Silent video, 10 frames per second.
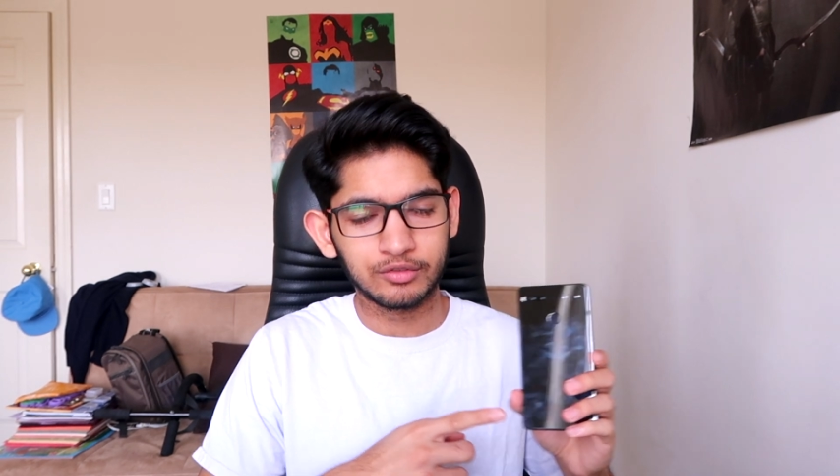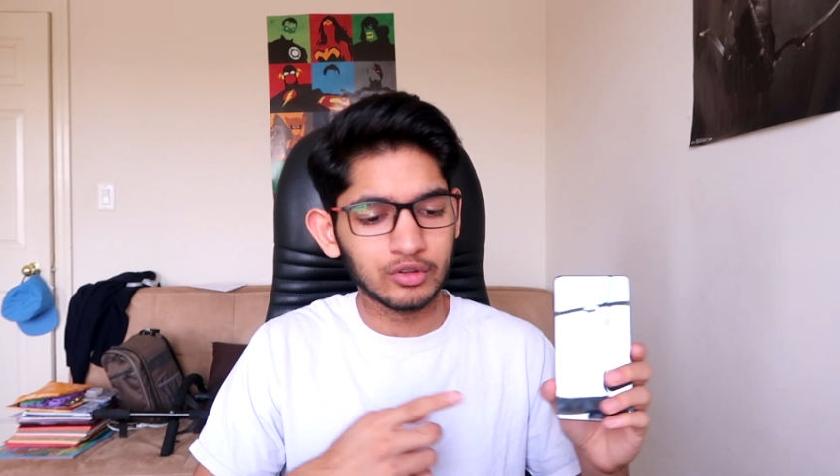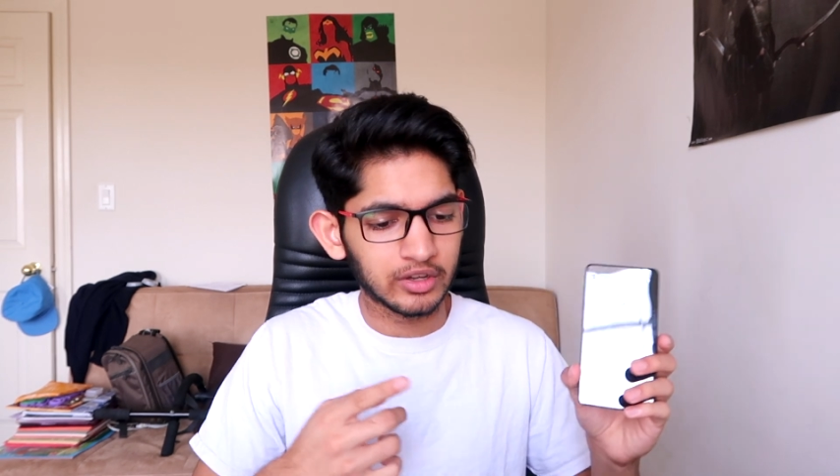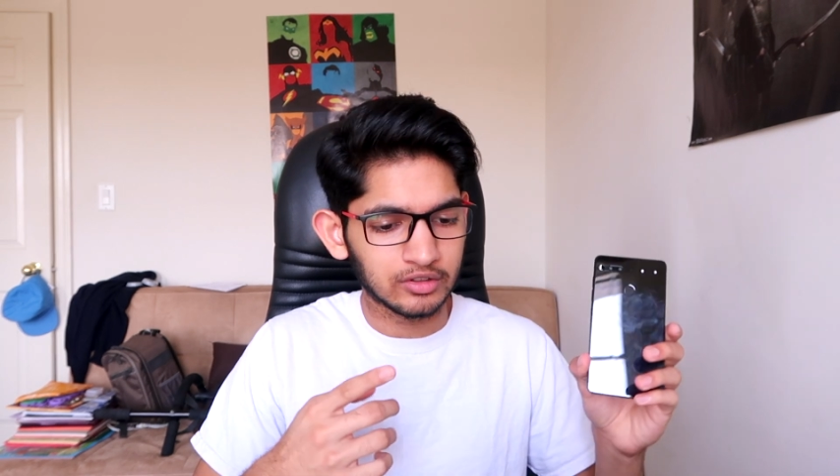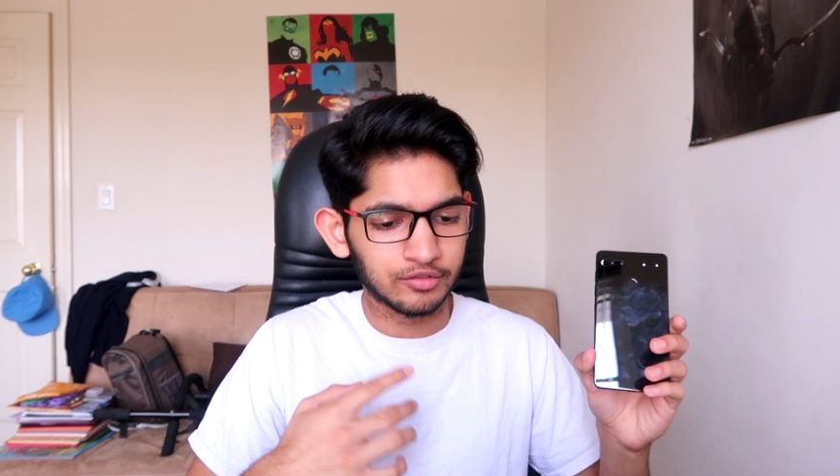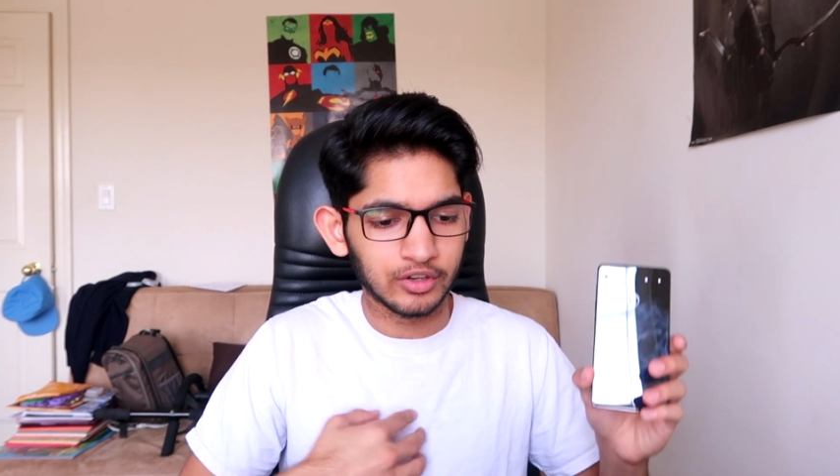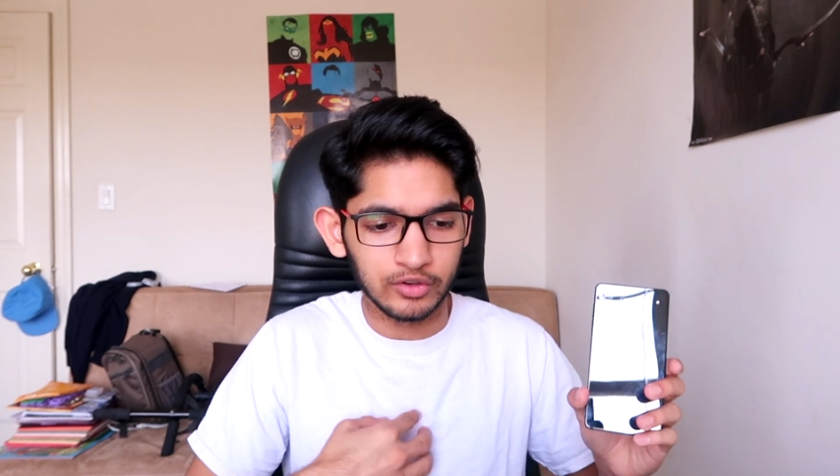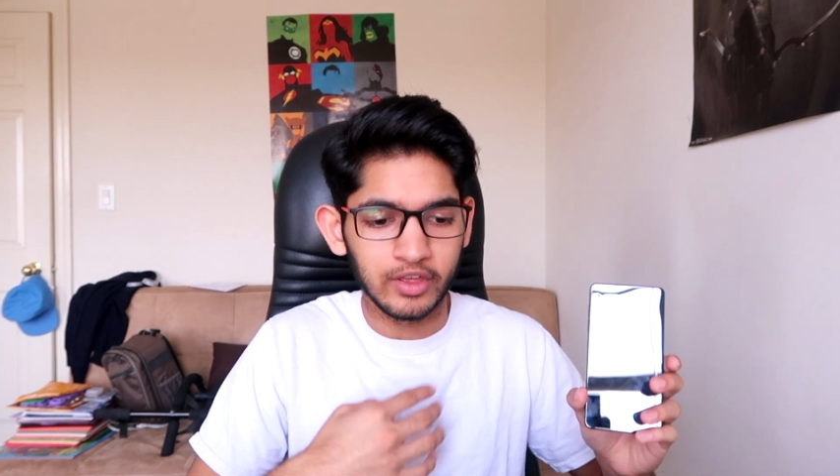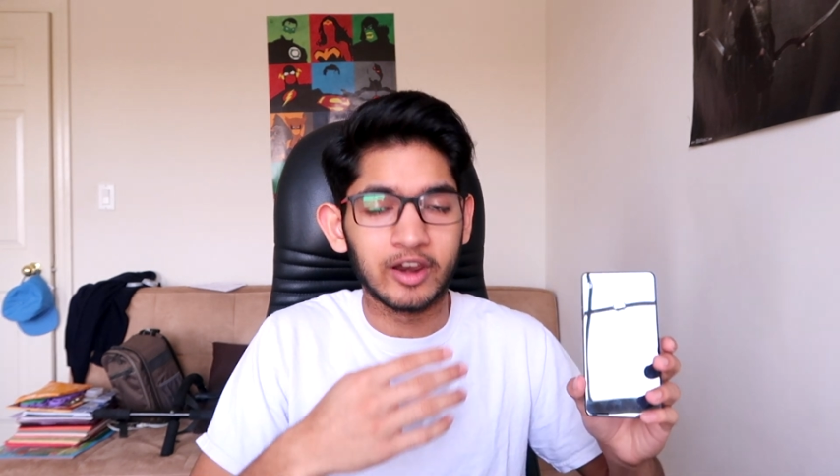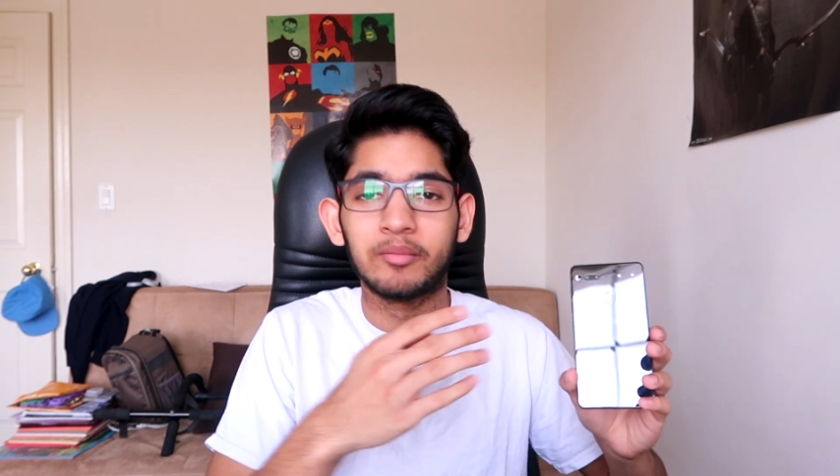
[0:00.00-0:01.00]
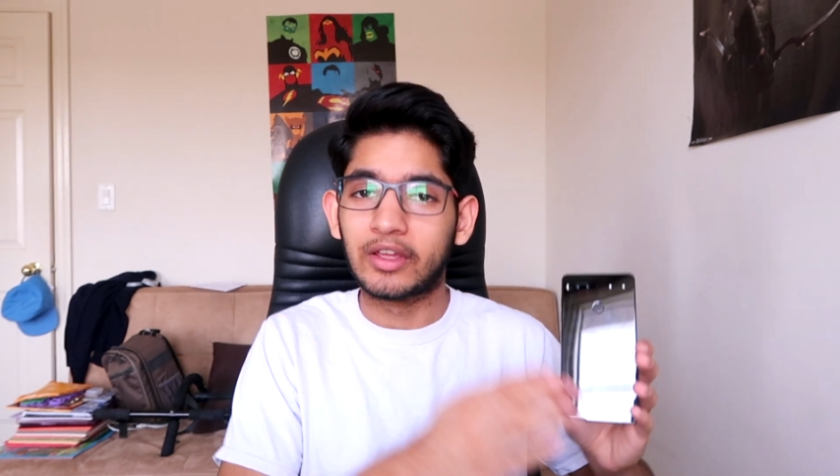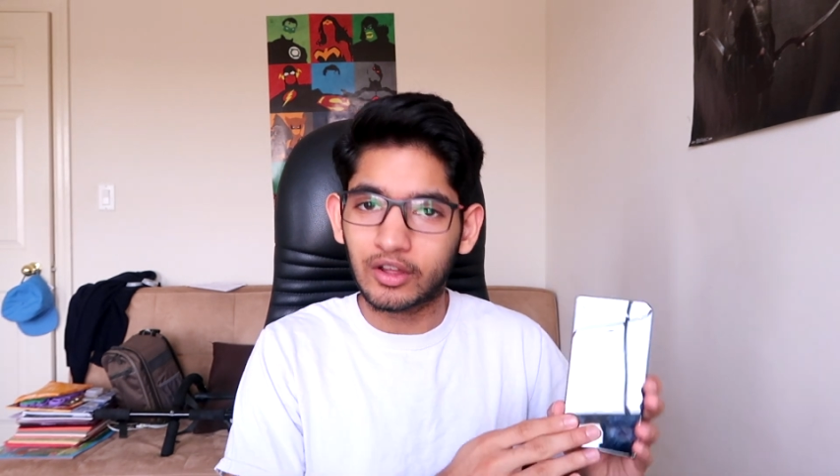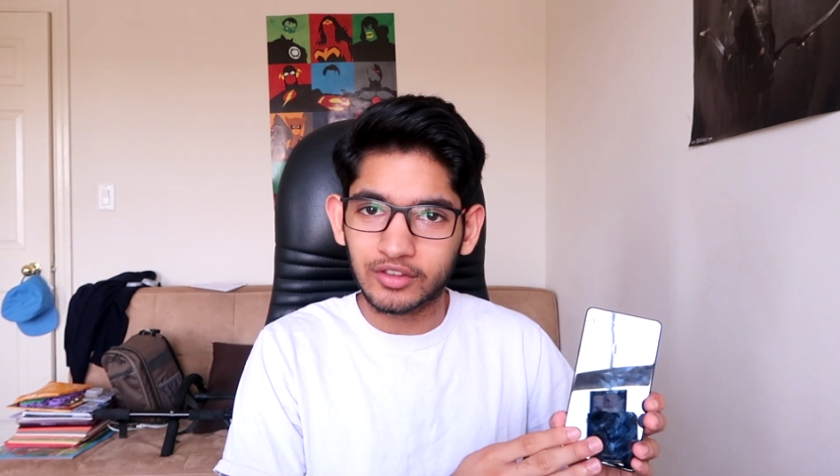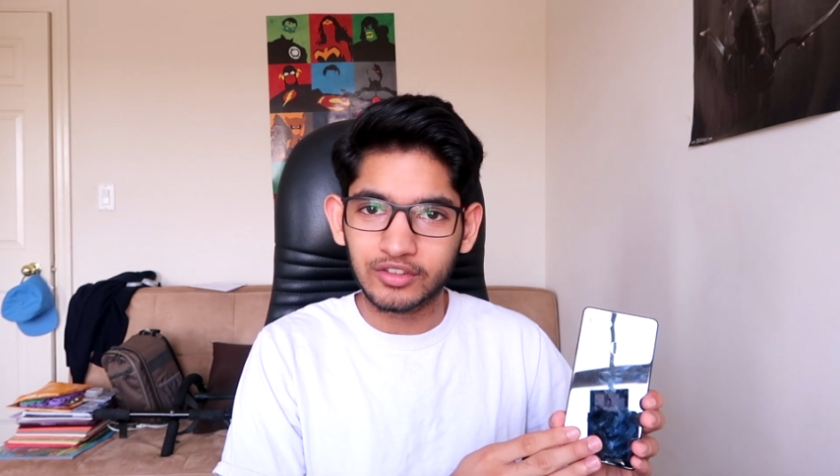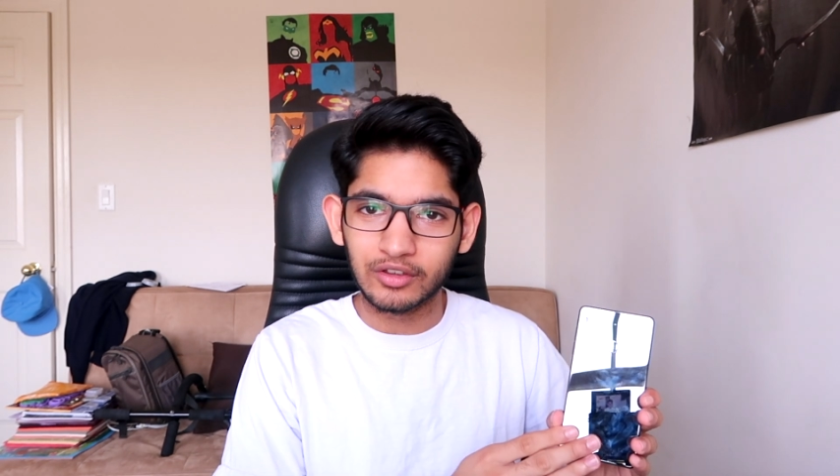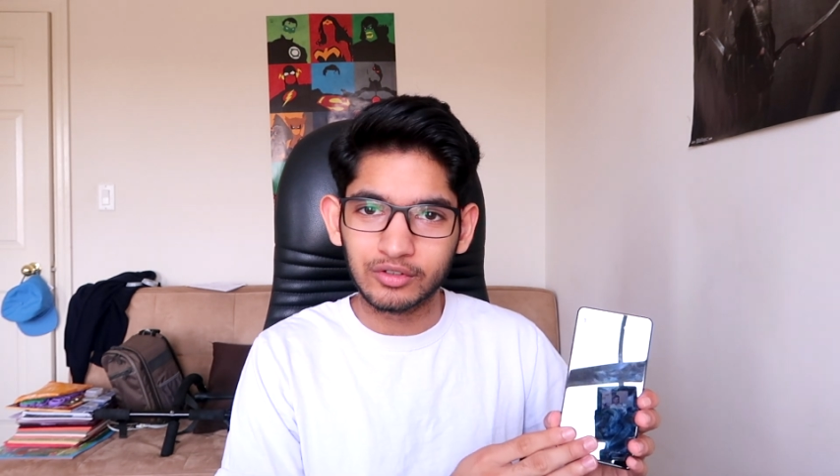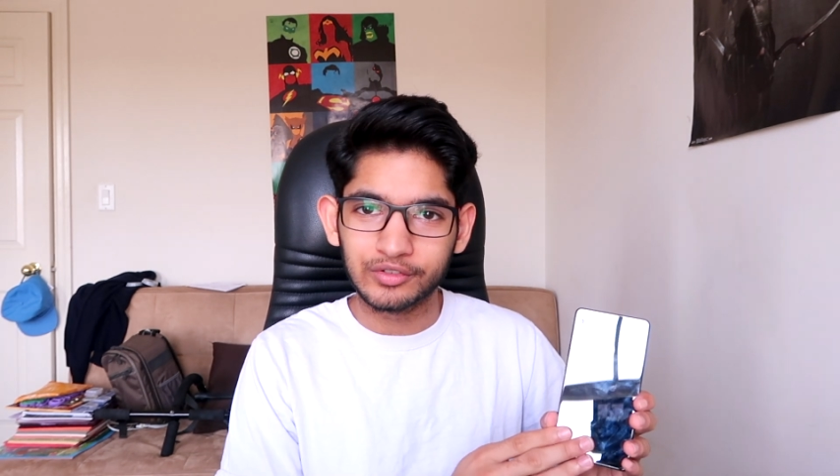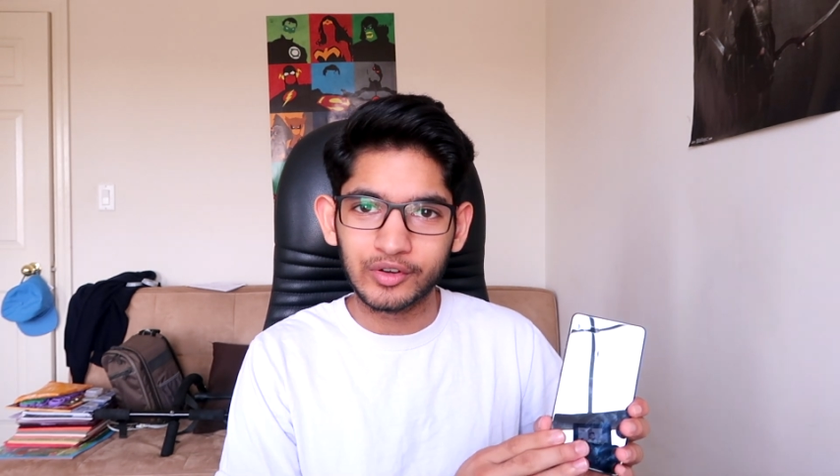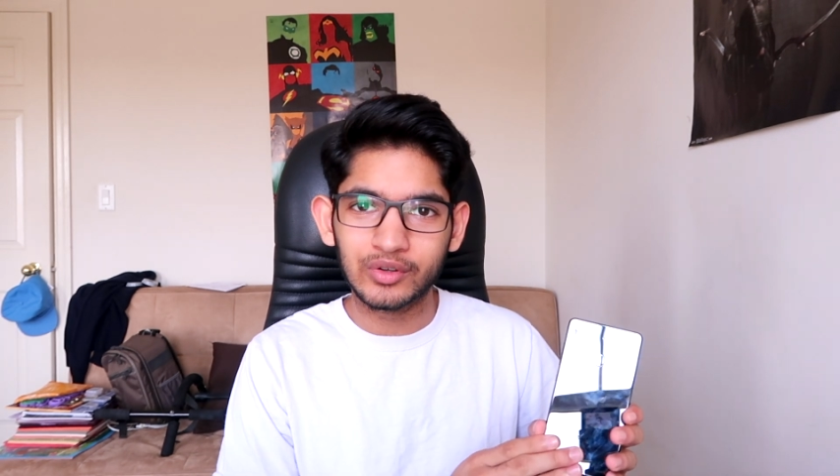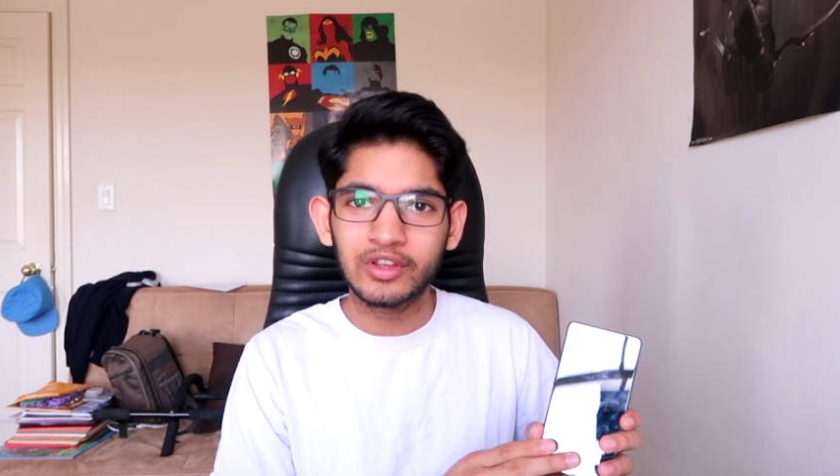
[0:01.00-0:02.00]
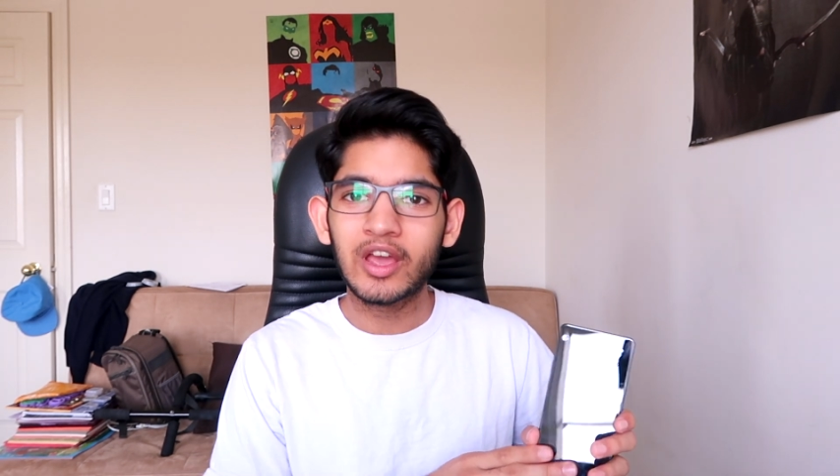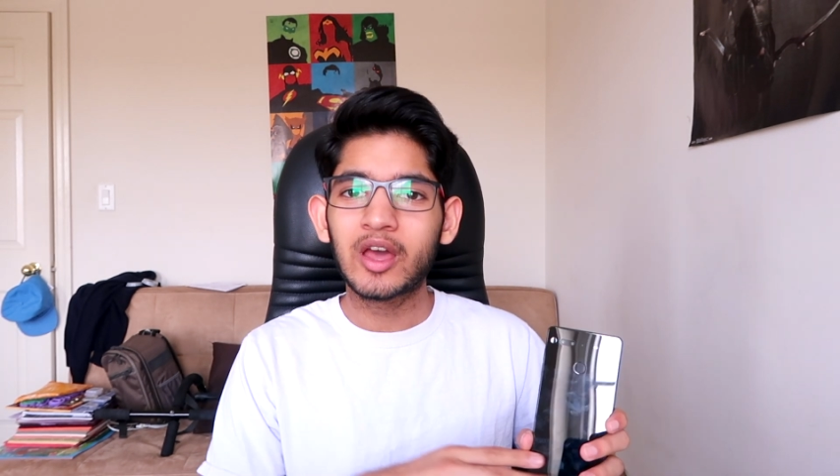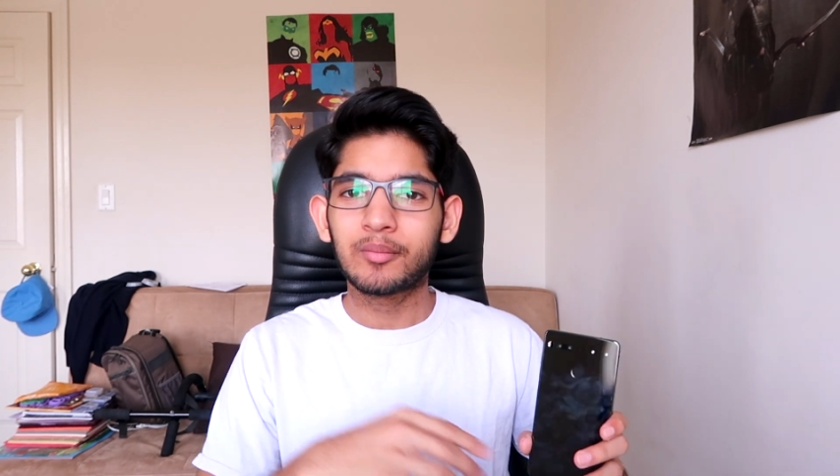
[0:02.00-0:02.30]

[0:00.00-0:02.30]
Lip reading: if you like the video that I made on the Essential phone,